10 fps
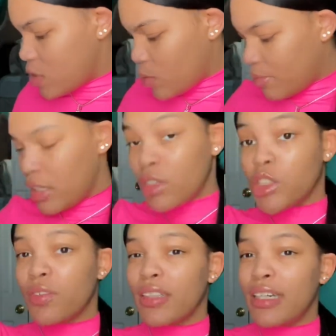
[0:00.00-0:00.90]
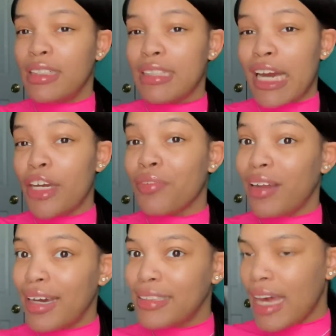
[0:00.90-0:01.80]
will be used for things like your
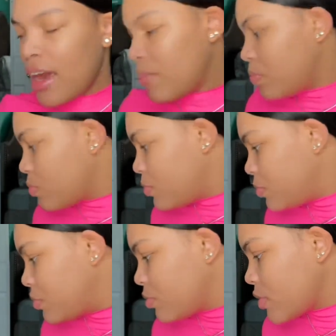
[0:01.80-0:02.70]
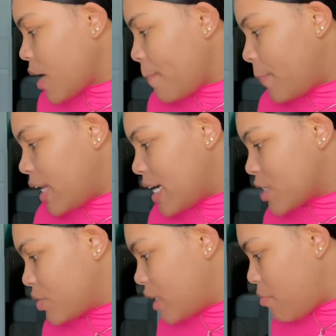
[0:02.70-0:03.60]
flex tape. But that's
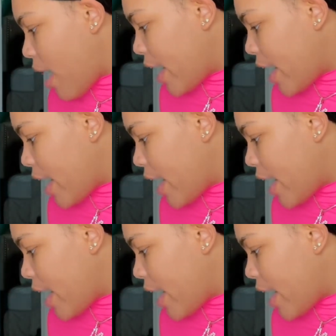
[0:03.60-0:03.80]
really about